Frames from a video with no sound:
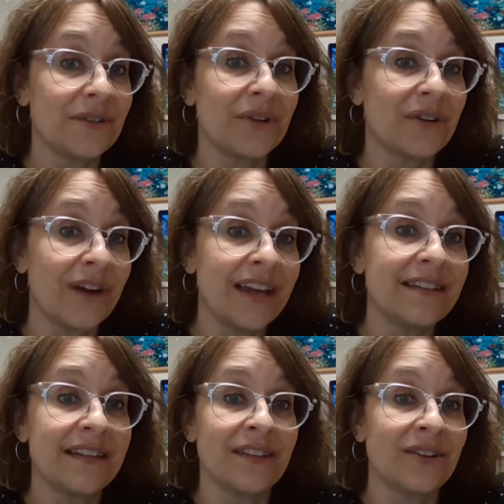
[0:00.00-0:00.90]
the
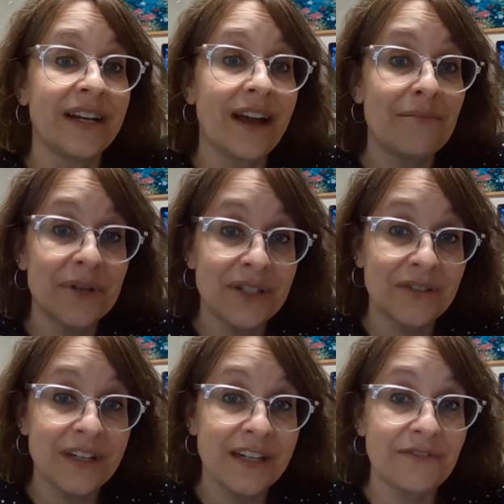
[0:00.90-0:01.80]
regret a learning
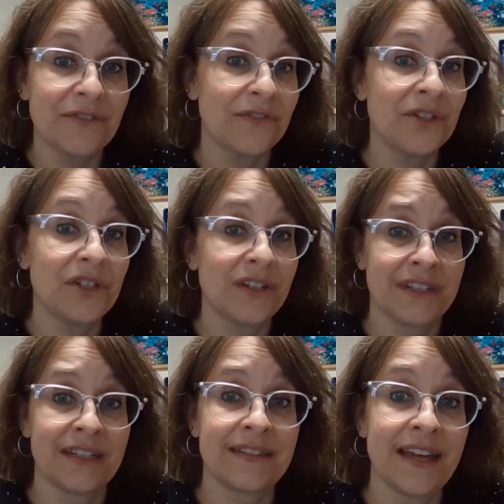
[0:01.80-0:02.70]
opportunity for future
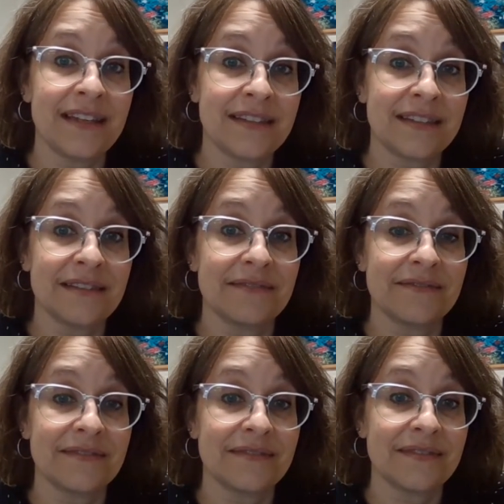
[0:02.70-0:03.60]
success?
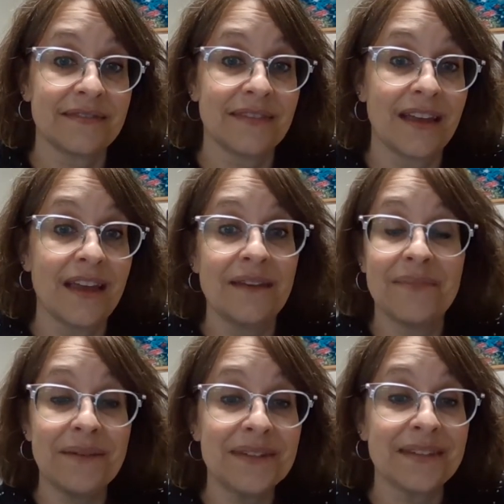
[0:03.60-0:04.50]

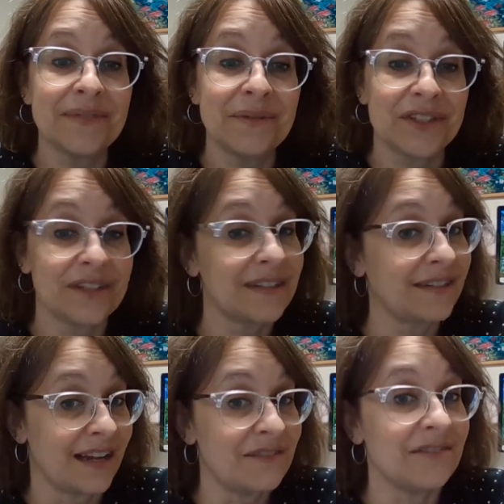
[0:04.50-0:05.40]
Maybe something was just a
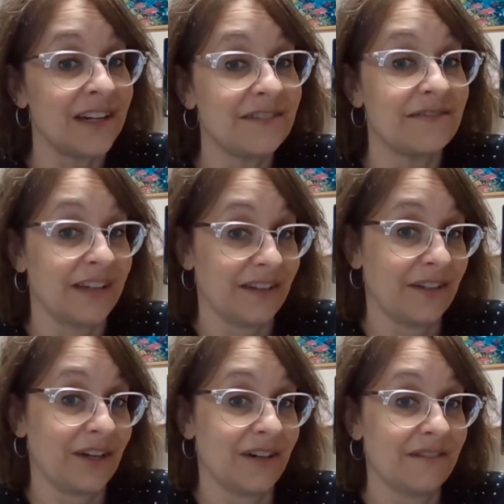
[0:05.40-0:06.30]
downright
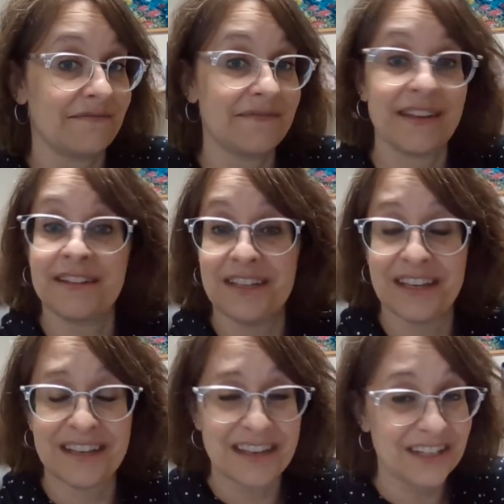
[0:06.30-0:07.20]
failure. And
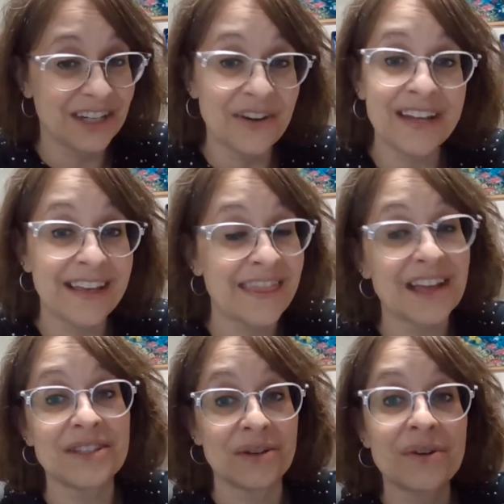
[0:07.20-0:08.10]
you know what? And
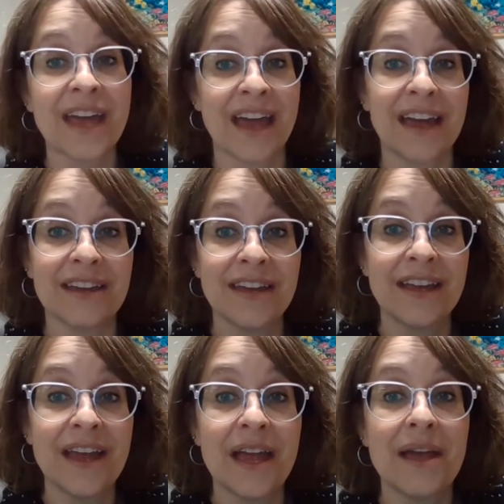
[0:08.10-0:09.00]
that's okay
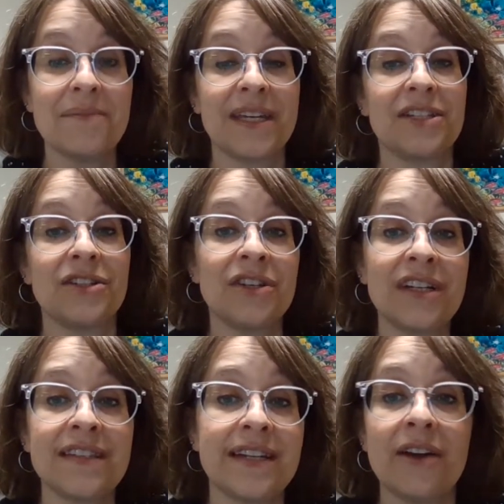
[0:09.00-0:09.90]
because you took
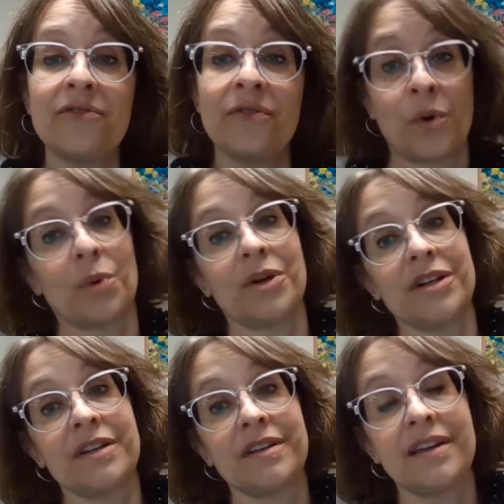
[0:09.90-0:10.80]
a step
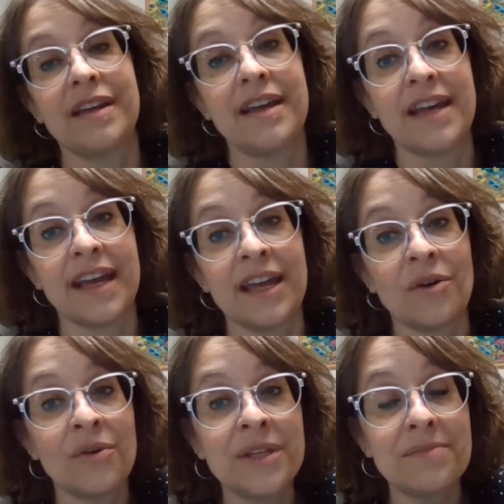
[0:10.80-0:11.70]
forward. And
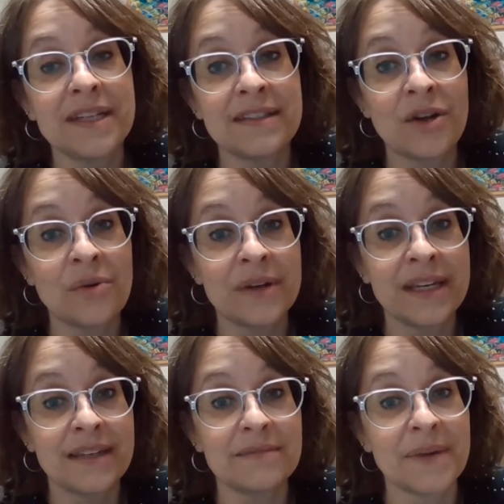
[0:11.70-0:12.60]
only
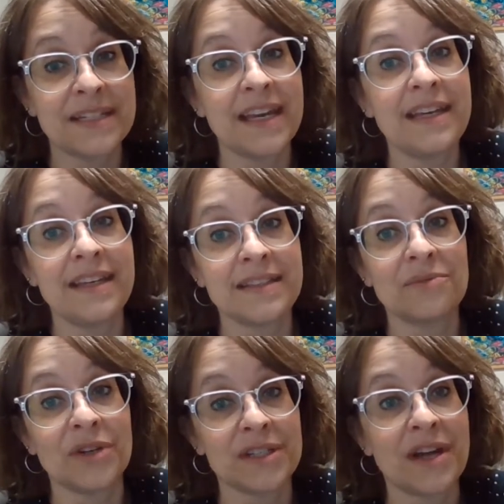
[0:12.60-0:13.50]
by taking
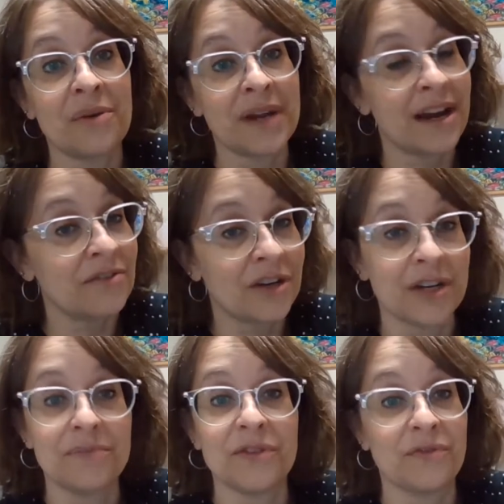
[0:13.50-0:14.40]
some risks are we ever going
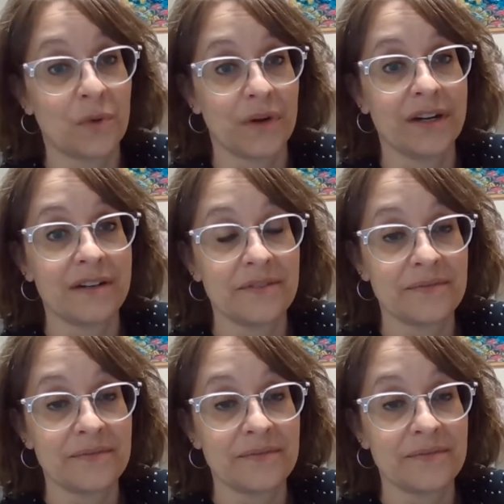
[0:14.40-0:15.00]
to move forward.